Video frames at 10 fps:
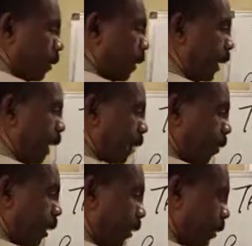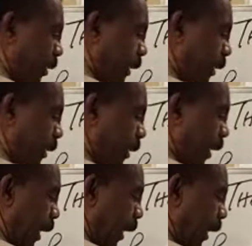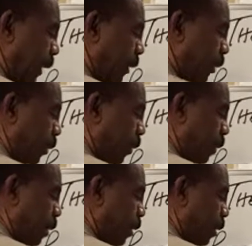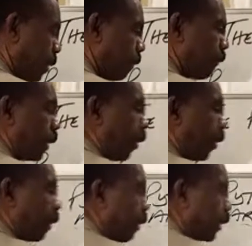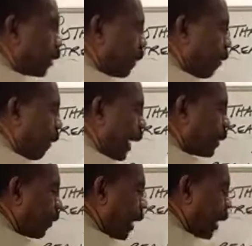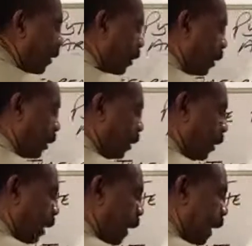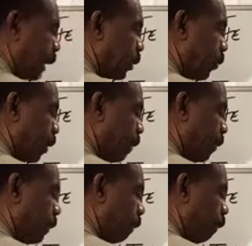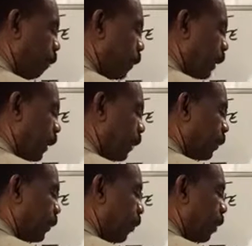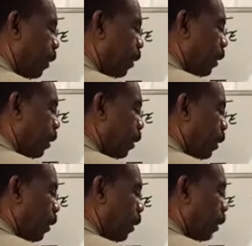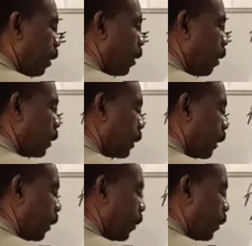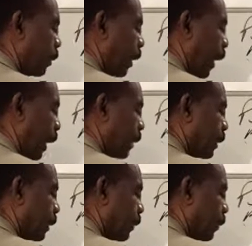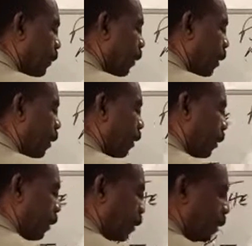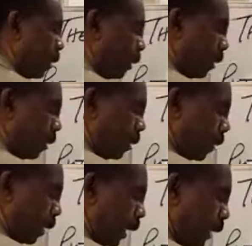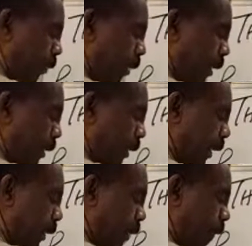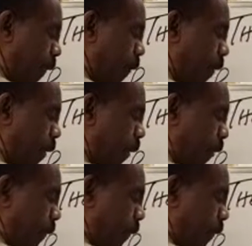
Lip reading: Well, according to this, 8 squared, in order for it to be a right triangle, 8 squared plus 14 squared is equal to x squared. 8 squared is 64.